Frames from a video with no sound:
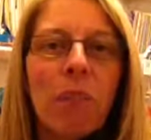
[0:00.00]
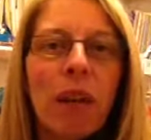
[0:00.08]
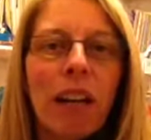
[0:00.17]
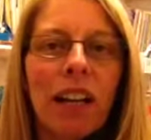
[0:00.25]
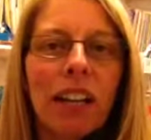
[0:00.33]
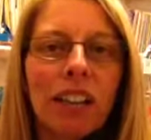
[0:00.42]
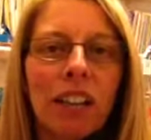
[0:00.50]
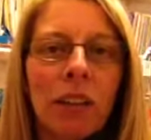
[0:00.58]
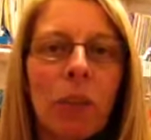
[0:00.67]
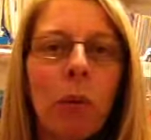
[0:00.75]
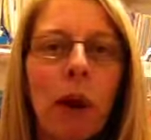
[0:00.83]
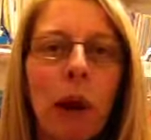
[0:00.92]
But you
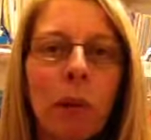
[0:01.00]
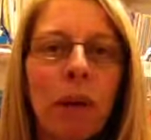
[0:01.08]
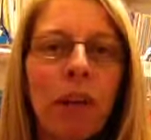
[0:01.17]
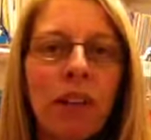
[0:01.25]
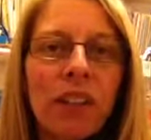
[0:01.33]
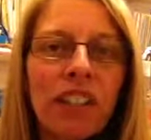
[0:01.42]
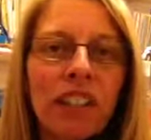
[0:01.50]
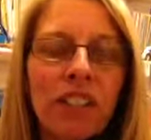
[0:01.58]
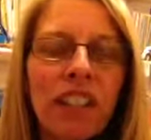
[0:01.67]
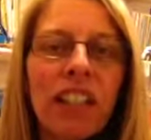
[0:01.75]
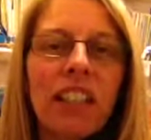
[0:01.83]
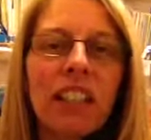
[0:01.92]
know what, I
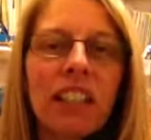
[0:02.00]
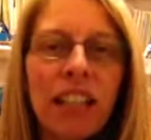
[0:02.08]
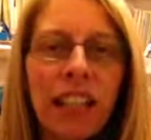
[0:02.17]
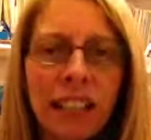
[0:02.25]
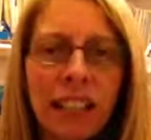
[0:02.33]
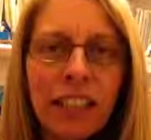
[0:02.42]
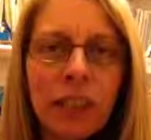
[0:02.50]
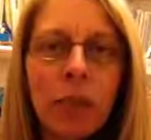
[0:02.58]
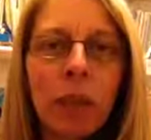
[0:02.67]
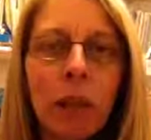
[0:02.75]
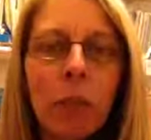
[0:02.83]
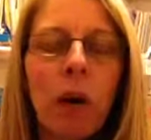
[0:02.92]
persevered and it, and it
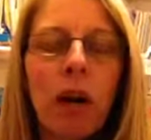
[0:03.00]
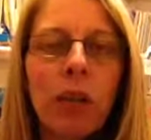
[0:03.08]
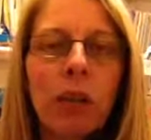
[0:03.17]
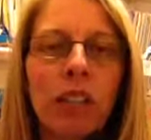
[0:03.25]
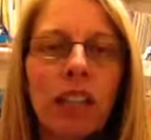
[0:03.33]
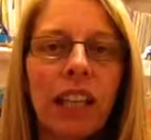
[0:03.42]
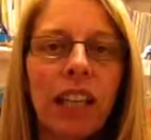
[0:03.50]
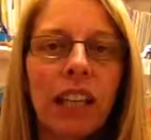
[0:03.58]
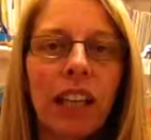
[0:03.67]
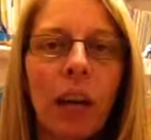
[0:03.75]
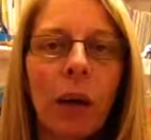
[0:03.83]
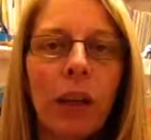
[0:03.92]
took me a while to
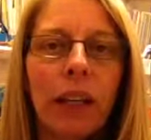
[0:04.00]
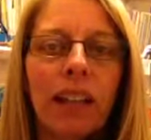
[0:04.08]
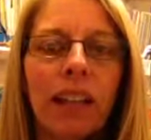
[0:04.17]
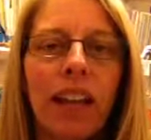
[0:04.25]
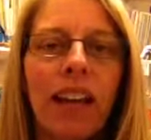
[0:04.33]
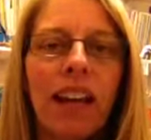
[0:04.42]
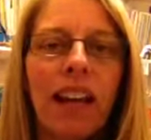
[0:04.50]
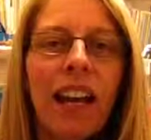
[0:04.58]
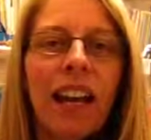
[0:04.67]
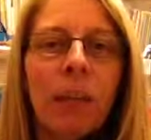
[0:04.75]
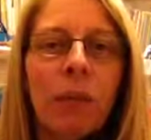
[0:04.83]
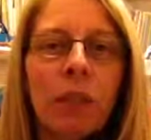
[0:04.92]
get going and
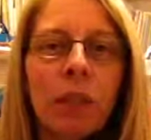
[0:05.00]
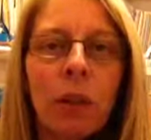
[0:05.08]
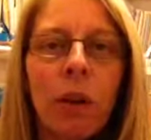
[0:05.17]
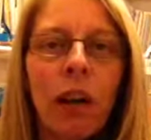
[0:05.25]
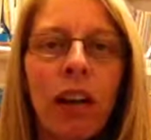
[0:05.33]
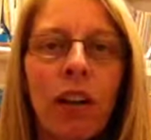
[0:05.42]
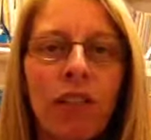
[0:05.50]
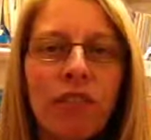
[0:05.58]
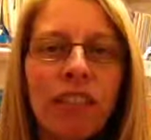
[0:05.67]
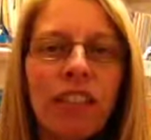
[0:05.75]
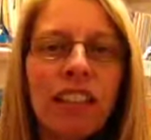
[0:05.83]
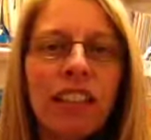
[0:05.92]
it was quite
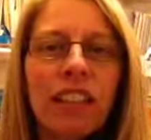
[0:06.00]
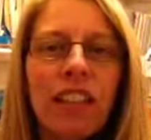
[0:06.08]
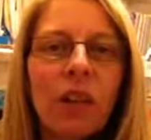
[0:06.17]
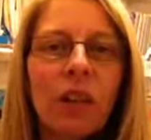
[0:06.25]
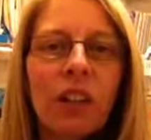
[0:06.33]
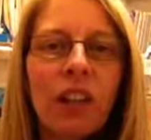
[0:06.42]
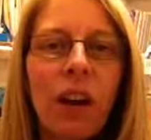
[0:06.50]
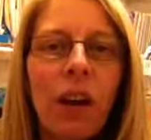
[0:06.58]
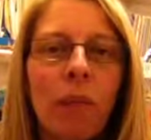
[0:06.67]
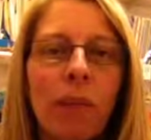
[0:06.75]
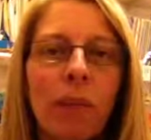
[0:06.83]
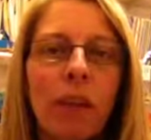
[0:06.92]
often in those
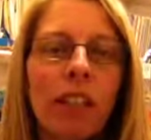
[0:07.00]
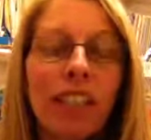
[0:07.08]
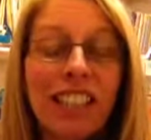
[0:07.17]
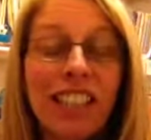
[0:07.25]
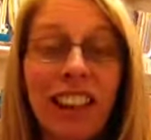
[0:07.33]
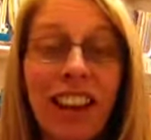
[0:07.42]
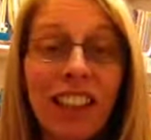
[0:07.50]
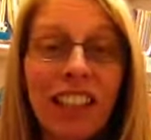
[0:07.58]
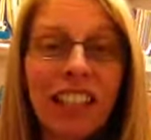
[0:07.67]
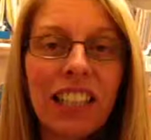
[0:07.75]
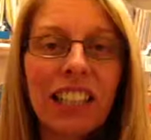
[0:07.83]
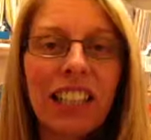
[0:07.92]
times when I
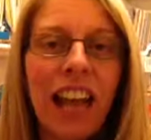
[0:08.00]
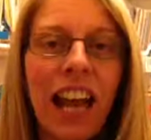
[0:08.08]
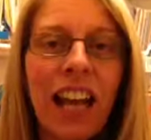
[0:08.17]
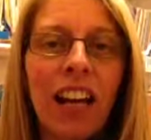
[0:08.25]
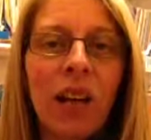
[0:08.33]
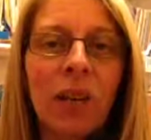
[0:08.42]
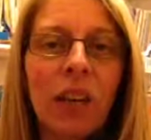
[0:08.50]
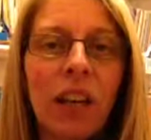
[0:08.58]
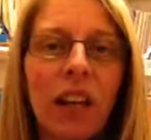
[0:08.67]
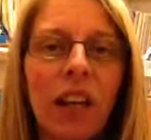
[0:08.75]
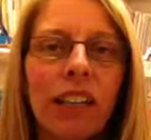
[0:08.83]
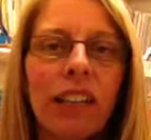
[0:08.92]
started out
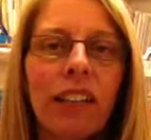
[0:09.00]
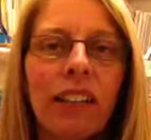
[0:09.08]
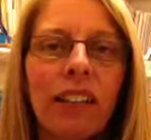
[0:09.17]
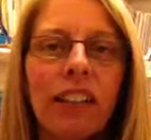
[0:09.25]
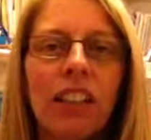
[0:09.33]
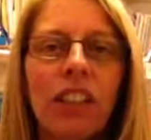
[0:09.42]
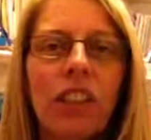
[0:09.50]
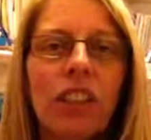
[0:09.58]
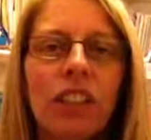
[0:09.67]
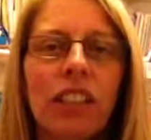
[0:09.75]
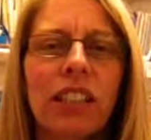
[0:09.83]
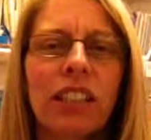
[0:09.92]
that I kind of
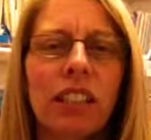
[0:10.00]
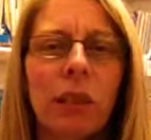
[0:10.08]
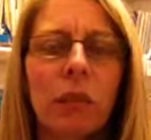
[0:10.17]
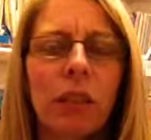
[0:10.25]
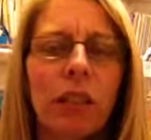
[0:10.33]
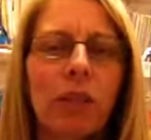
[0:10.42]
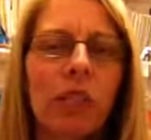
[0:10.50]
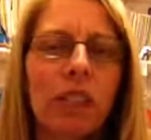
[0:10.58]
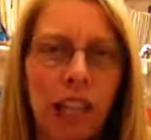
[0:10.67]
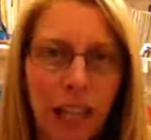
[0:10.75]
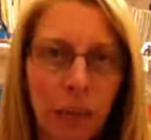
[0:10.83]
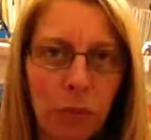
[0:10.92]
looked to someone else
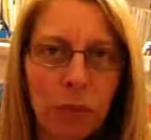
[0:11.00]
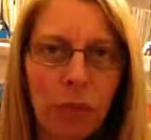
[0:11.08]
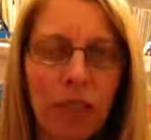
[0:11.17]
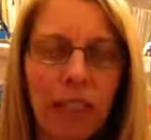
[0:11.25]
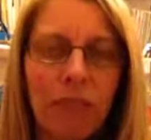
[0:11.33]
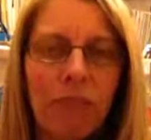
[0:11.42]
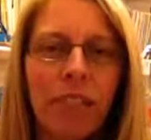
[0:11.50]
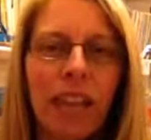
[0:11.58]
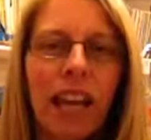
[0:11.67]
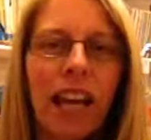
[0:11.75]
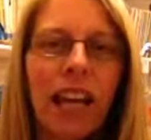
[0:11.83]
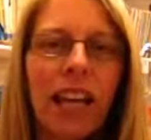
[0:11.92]
to help me
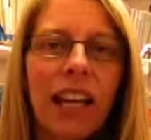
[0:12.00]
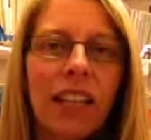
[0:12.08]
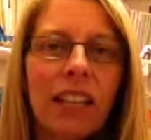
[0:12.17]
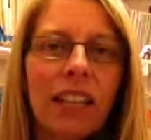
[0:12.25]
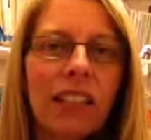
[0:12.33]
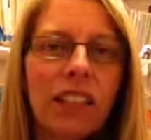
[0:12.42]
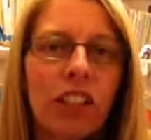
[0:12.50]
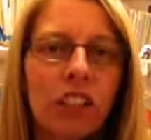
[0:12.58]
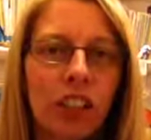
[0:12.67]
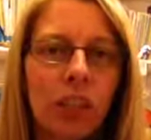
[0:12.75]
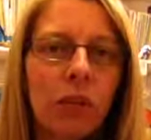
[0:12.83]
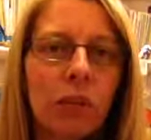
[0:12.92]
and to
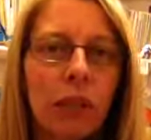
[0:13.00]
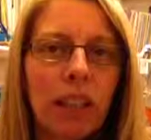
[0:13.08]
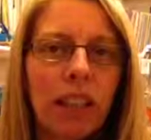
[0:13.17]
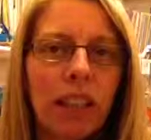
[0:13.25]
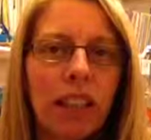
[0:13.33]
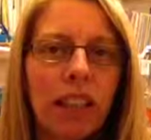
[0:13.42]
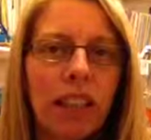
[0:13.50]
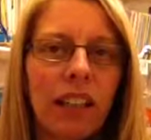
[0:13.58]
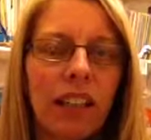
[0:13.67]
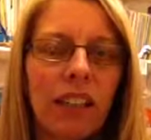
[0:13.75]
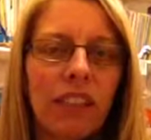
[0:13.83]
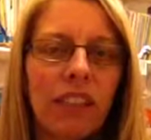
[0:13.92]
show me
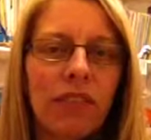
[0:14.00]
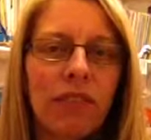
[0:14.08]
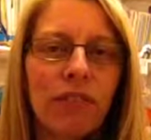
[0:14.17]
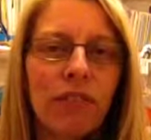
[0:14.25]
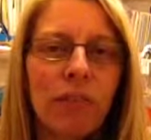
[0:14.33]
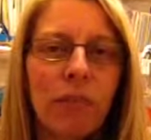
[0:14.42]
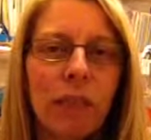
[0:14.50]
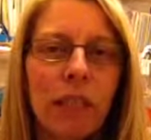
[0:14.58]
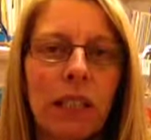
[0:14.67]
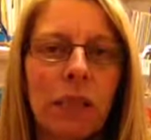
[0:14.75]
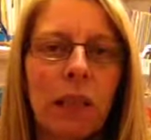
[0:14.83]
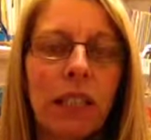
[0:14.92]
uh, different
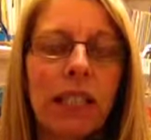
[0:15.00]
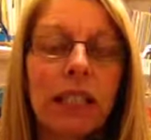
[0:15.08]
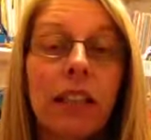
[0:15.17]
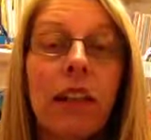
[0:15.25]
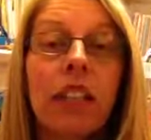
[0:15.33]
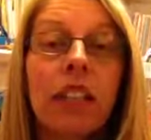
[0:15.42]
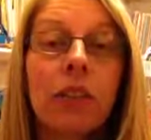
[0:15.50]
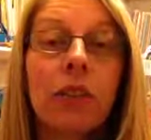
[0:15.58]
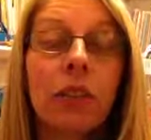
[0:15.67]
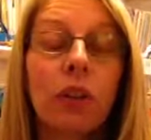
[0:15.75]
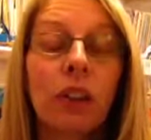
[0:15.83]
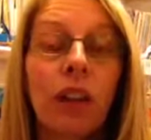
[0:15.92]
bits and pieces. I
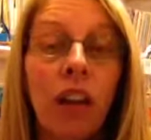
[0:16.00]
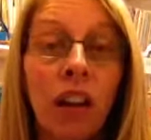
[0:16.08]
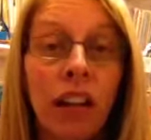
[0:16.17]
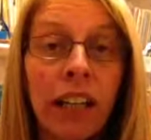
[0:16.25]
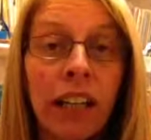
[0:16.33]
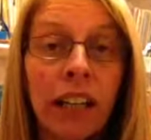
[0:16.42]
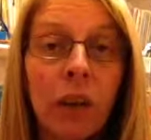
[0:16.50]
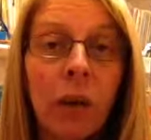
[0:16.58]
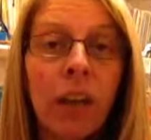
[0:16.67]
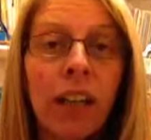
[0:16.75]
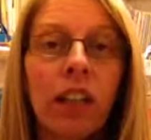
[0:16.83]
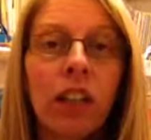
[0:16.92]
used online
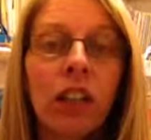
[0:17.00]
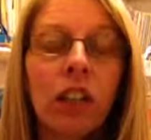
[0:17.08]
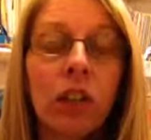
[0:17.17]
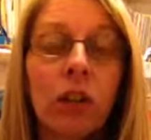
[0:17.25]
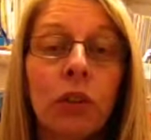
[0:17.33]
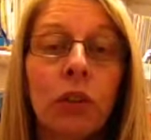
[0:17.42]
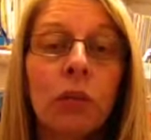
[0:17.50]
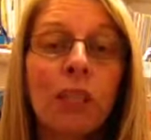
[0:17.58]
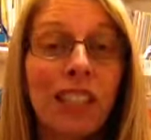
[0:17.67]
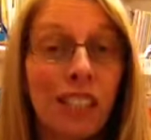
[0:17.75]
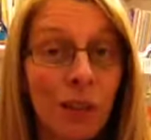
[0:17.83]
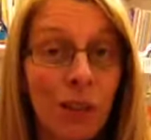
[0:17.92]
quite a lot. Google
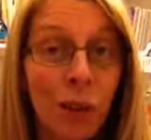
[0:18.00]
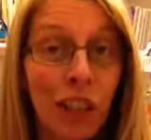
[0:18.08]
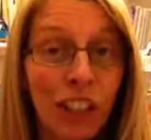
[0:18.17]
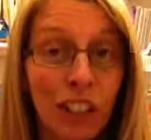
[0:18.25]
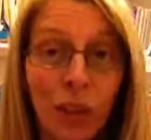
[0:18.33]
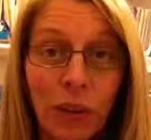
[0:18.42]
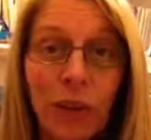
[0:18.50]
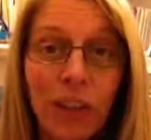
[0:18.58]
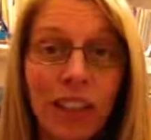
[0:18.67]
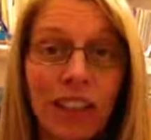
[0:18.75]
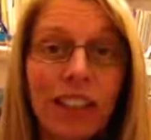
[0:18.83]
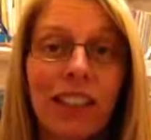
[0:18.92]
was still quite new.
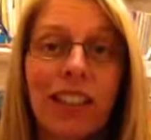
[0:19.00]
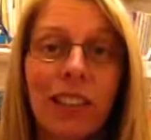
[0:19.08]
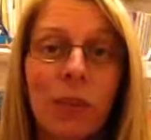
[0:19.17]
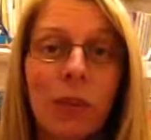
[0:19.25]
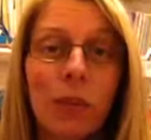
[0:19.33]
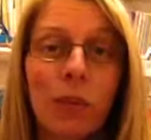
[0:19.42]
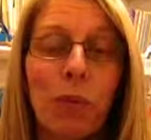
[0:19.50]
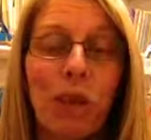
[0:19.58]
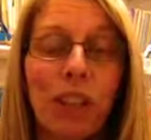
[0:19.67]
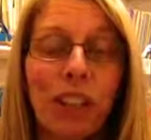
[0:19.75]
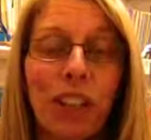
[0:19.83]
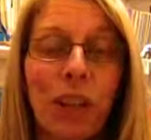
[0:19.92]
Like I say, this was a
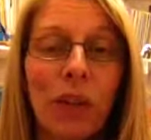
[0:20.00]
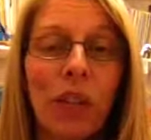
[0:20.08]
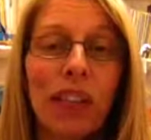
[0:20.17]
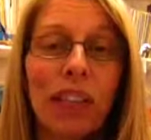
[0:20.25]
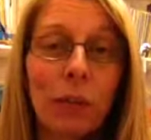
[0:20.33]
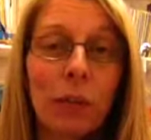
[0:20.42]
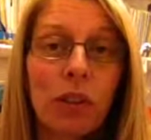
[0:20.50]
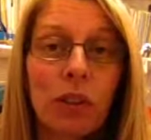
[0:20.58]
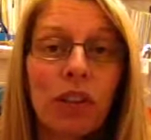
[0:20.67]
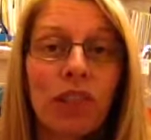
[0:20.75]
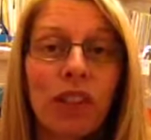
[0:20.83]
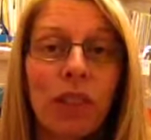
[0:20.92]
while ago and this was an
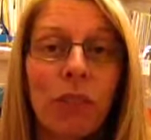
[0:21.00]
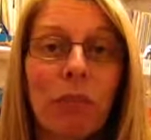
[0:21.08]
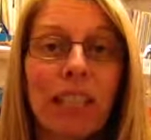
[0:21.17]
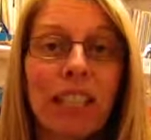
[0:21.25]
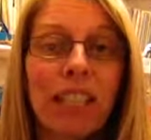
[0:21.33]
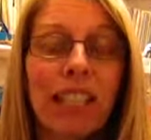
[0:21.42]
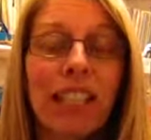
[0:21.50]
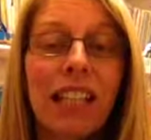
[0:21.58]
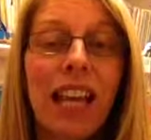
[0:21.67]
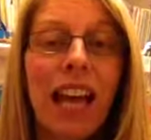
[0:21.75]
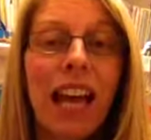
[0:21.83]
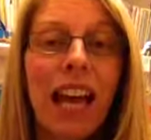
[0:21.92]
offline business.
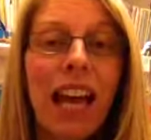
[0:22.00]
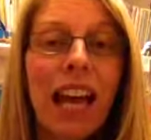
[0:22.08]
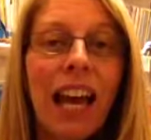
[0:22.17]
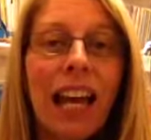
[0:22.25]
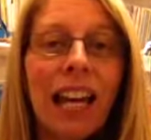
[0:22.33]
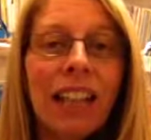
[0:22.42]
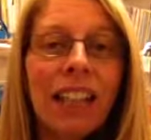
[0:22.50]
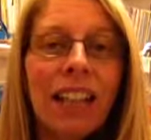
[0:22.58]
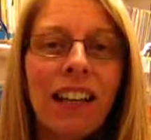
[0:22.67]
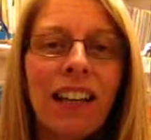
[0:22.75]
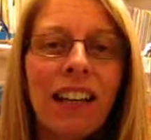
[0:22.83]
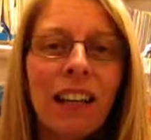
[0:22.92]
And
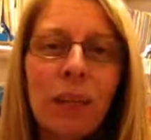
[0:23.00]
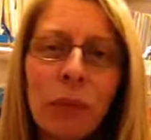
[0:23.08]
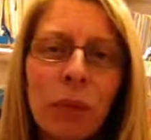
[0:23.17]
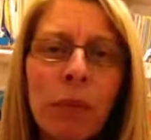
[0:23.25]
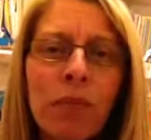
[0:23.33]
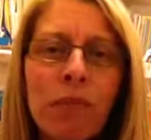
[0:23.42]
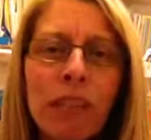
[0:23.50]
uh, it would have been